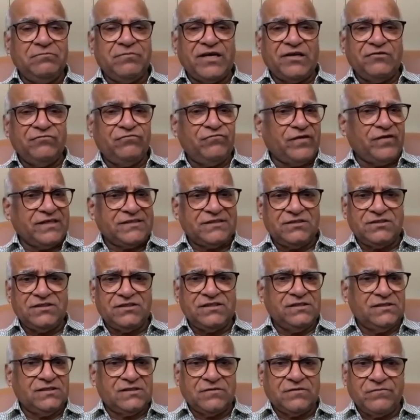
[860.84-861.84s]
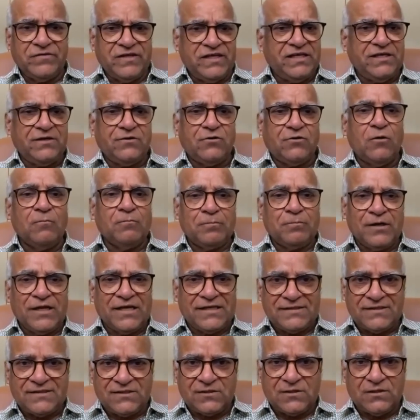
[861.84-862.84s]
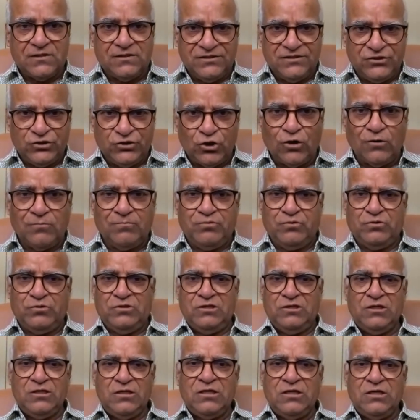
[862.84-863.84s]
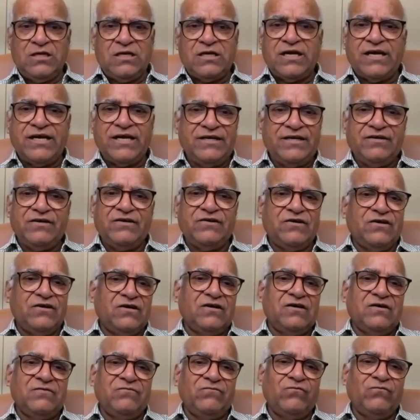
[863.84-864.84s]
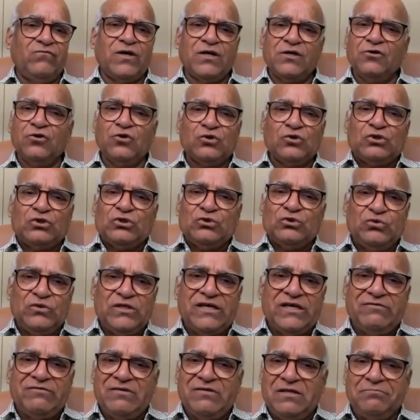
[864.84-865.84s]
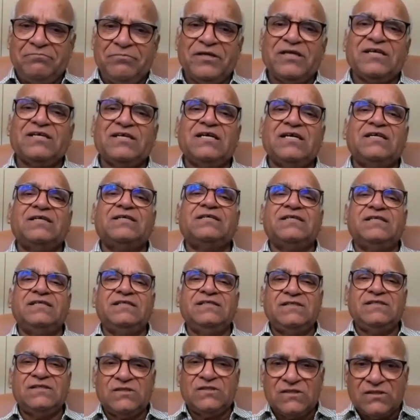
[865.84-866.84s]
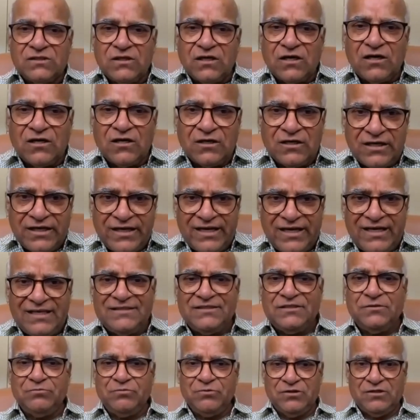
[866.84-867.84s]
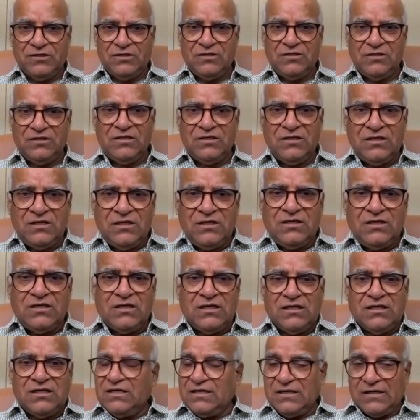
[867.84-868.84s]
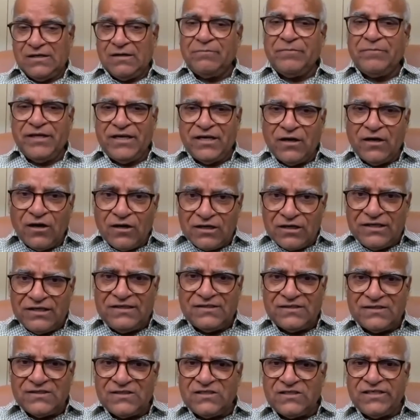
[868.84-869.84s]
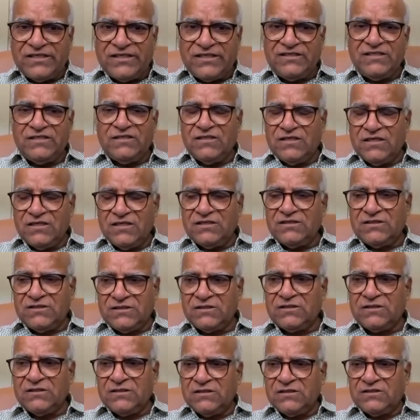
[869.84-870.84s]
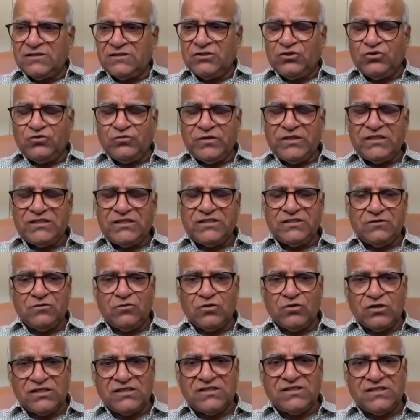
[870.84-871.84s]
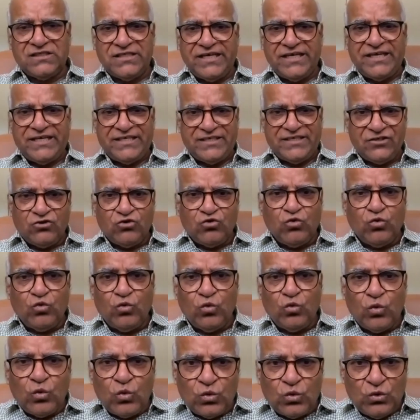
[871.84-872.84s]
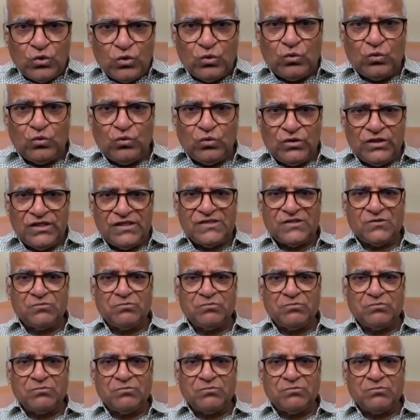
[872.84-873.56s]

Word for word: manufacturing is a very complex job, and 1 or 2 developing countries are eligible. Are in a stage situation or a state to do this